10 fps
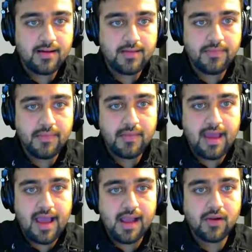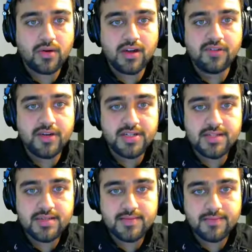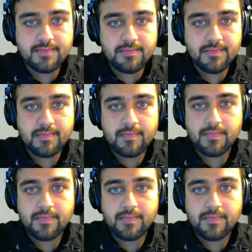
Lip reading: algo converges,